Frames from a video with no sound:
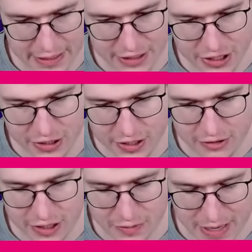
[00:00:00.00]
Just gonna
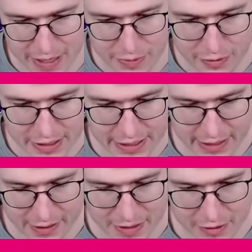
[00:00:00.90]
try to Miner Poison,
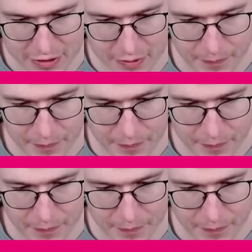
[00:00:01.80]
cycle him out.